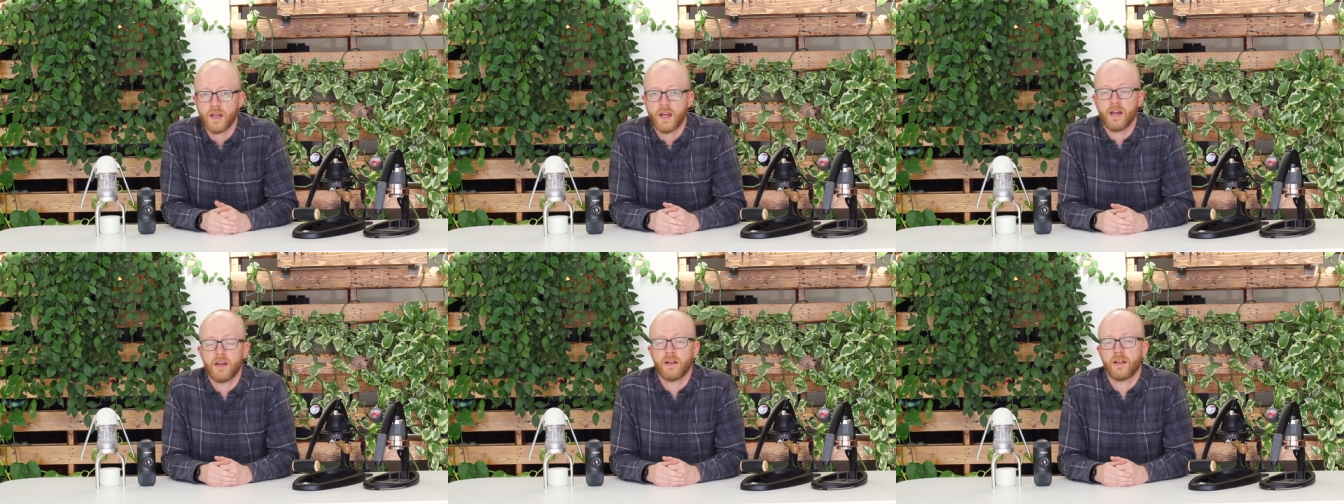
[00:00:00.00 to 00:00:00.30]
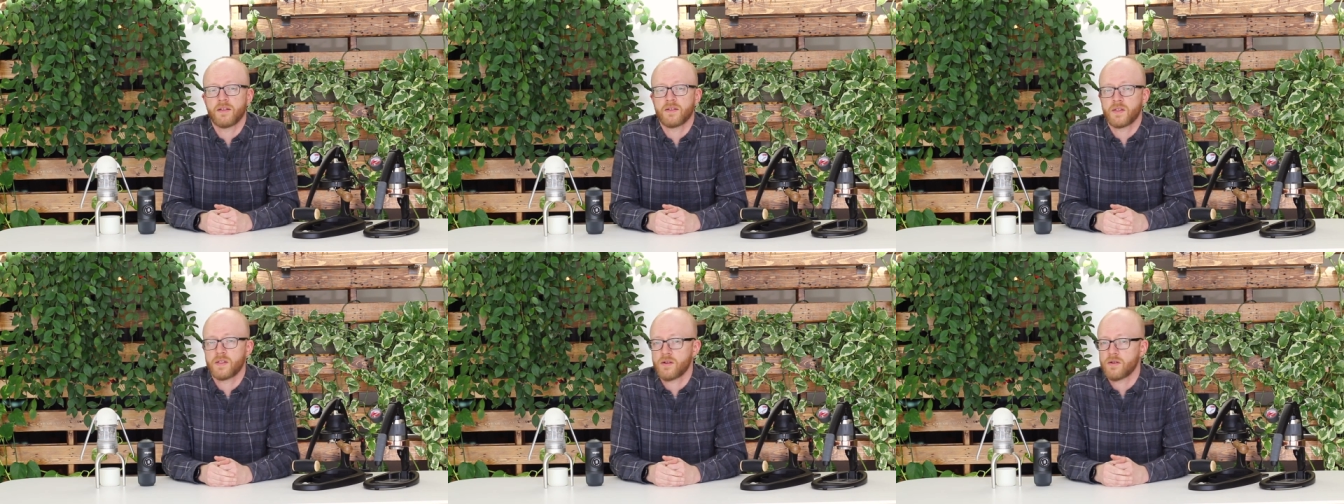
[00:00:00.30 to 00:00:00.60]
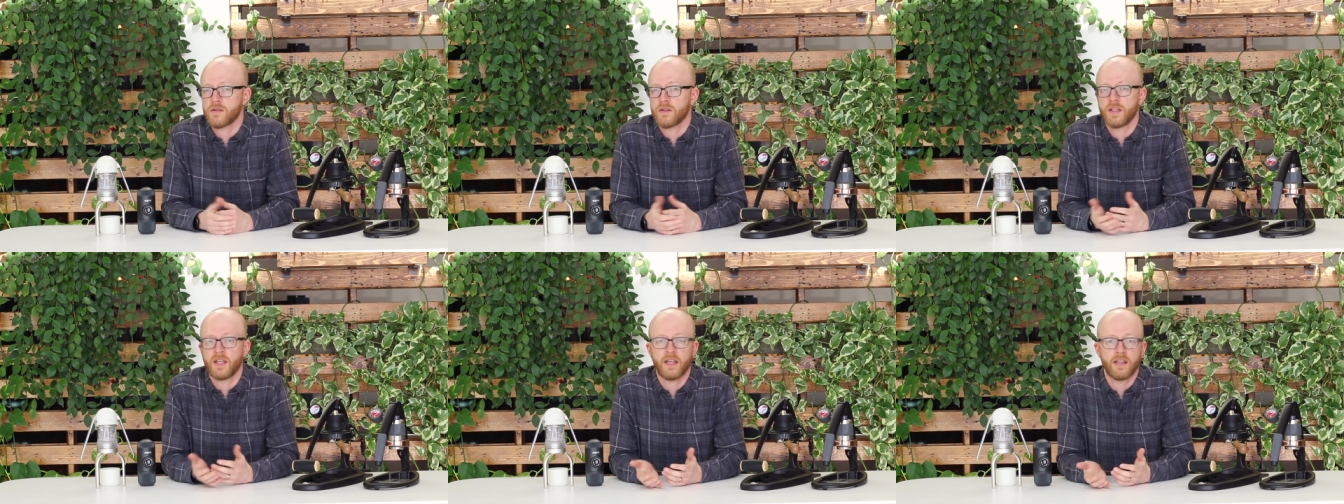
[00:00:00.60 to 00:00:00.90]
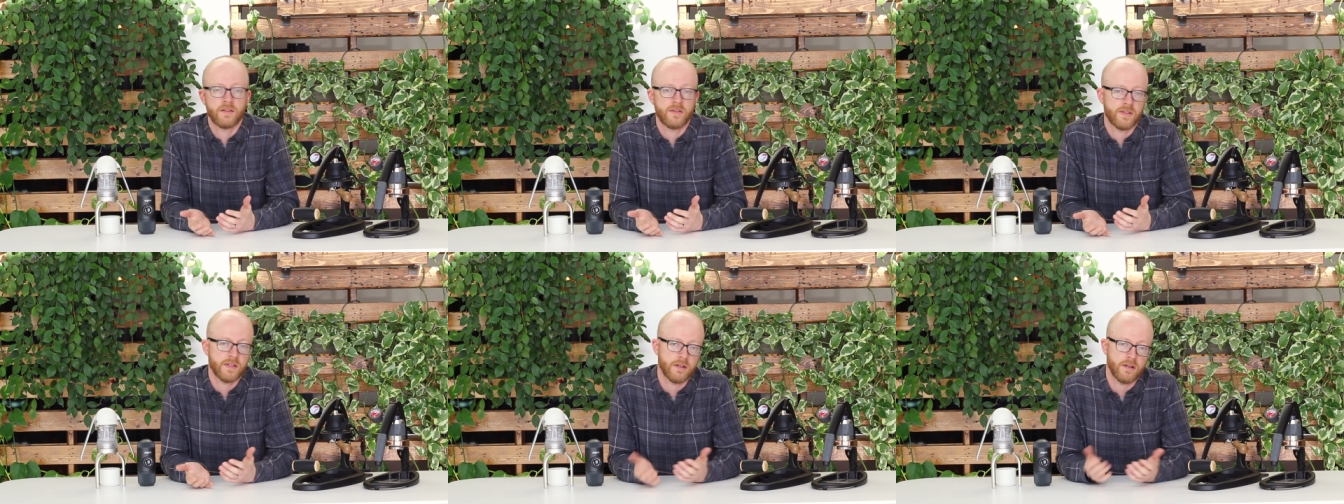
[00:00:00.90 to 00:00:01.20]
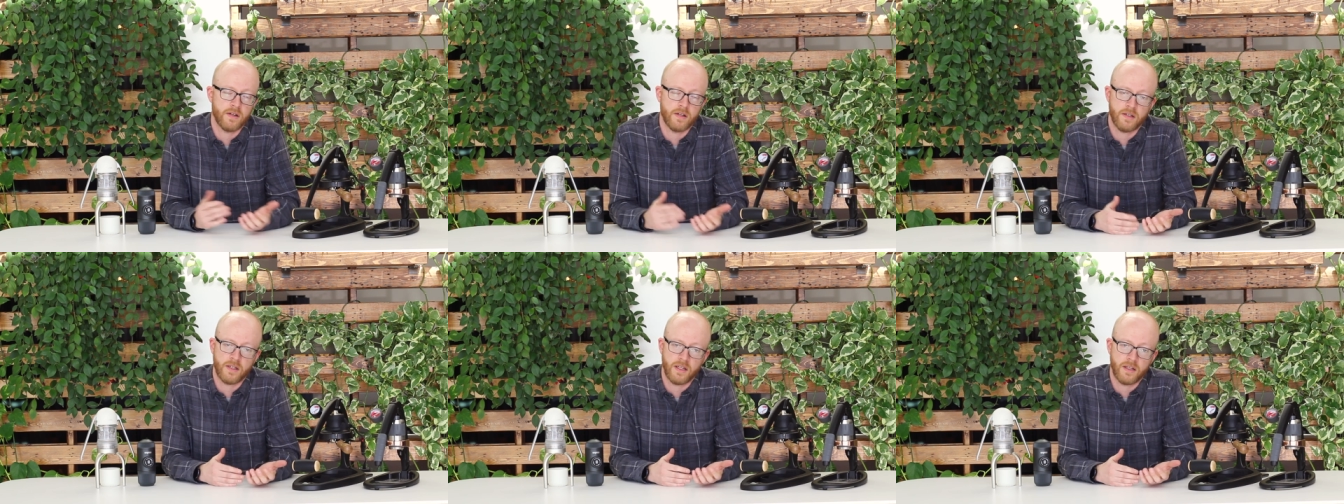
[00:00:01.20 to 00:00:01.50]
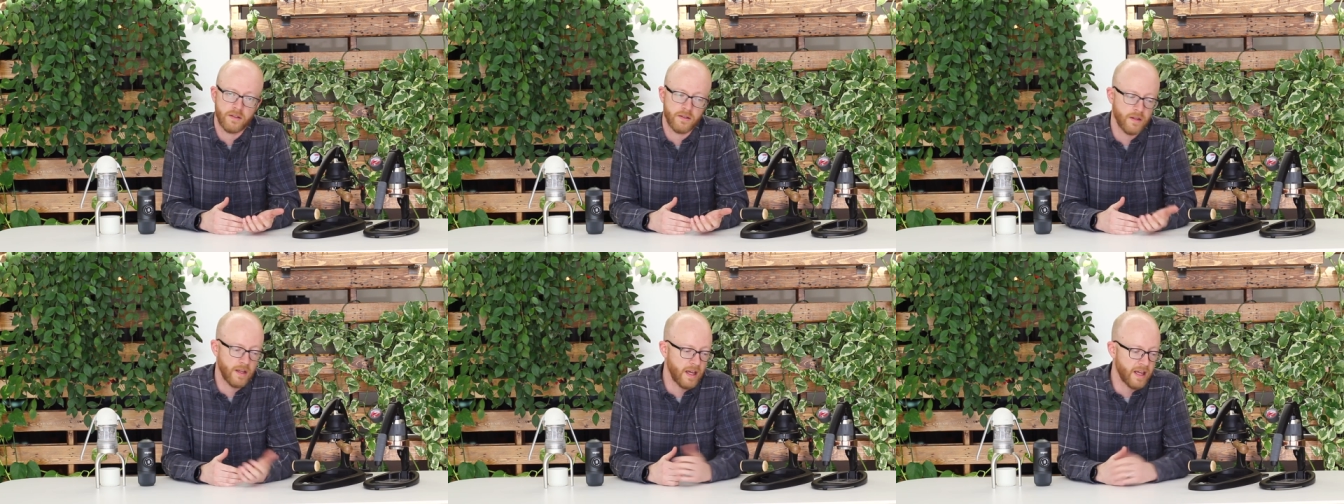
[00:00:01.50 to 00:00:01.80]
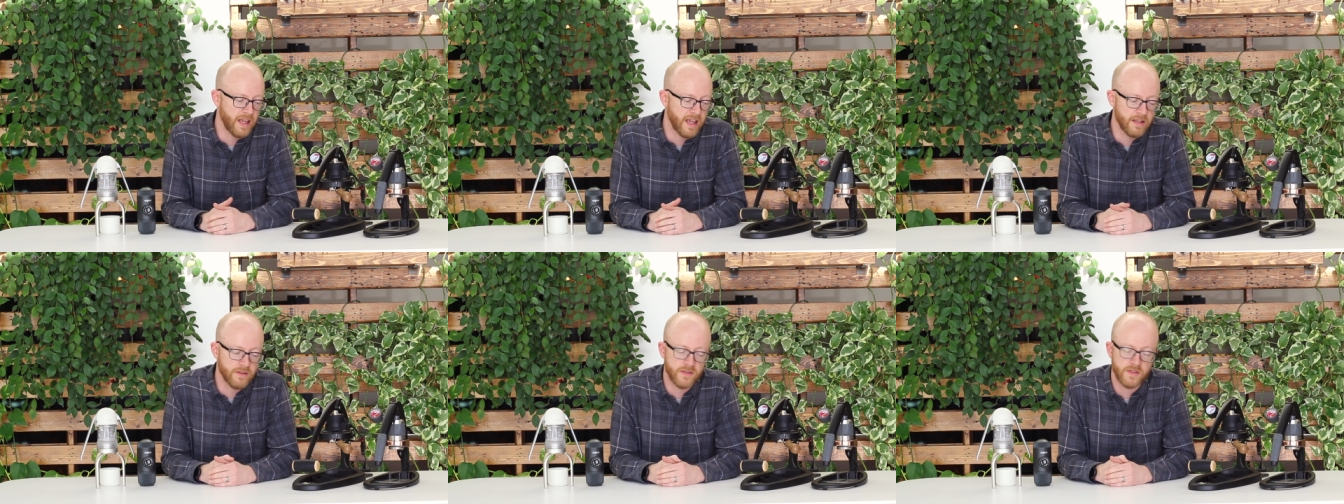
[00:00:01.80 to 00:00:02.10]
uh, as certainly considering
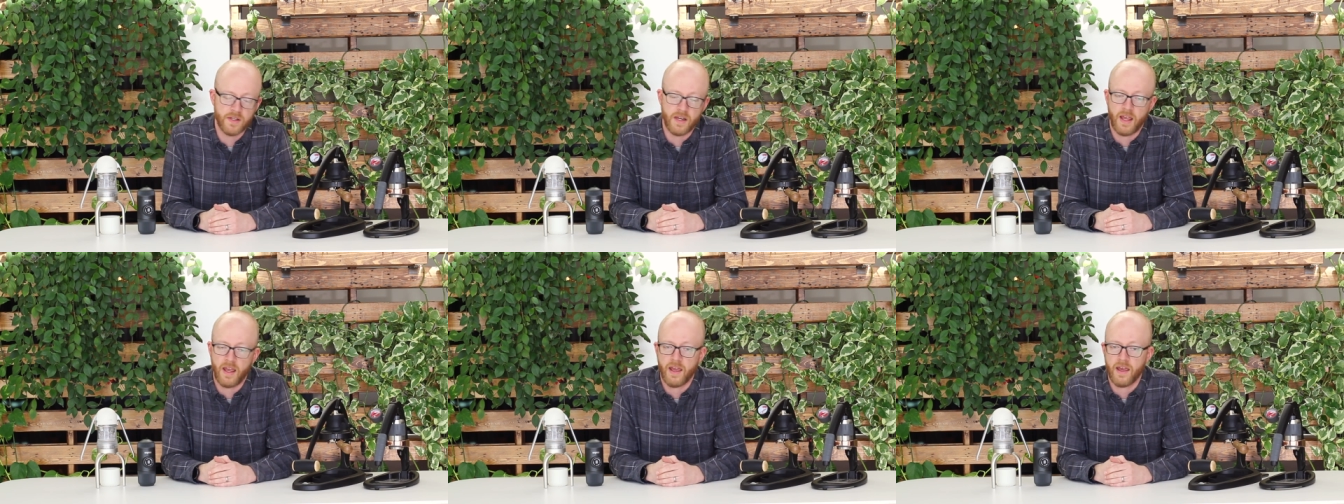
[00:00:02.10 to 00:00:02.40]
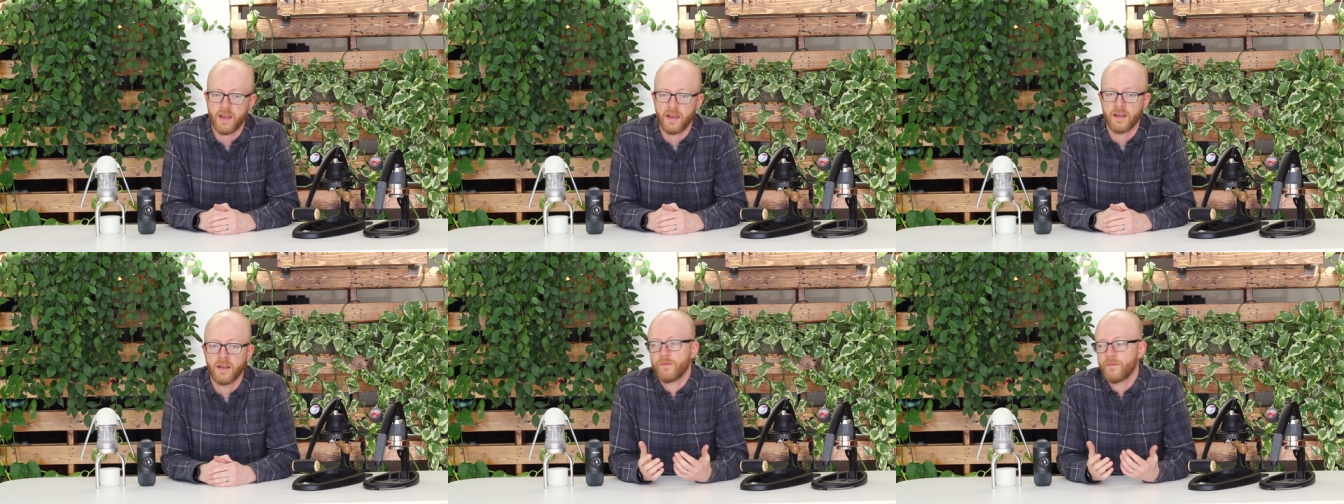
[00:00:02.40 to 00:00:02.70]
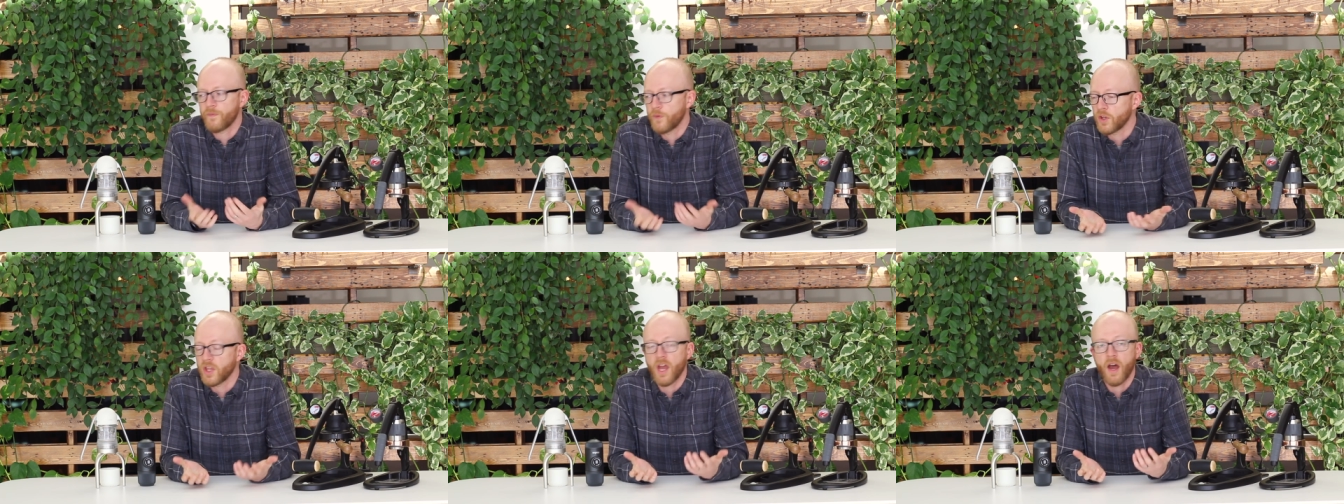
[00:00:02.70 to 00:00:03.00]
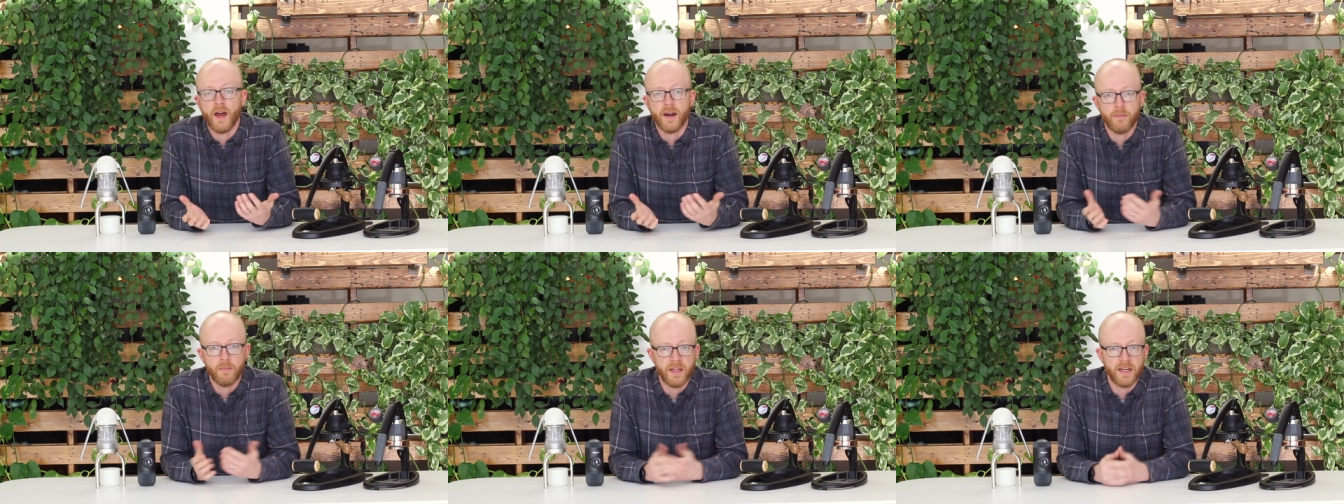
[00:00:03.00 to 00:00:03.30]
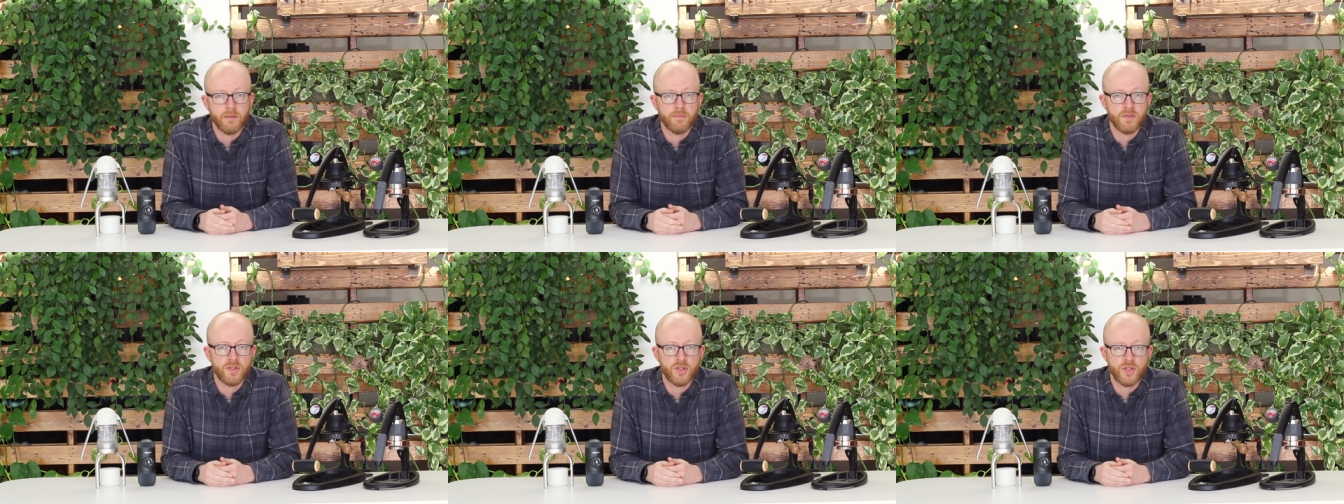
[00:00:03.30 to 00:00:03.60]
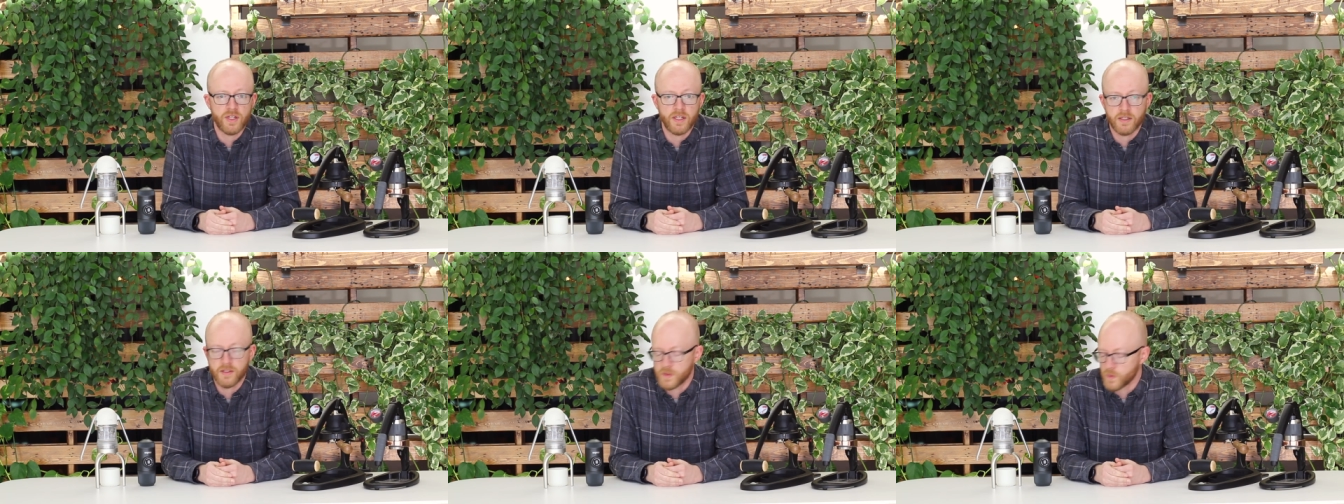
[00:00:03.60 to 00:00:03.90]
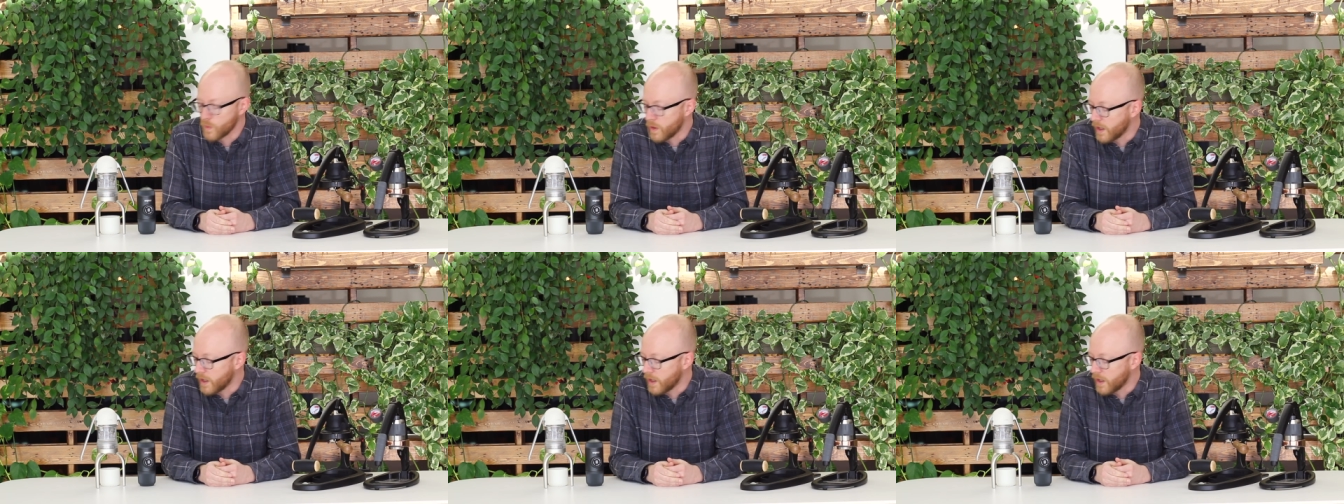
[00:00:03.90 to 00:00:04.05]
against a fully automated machine as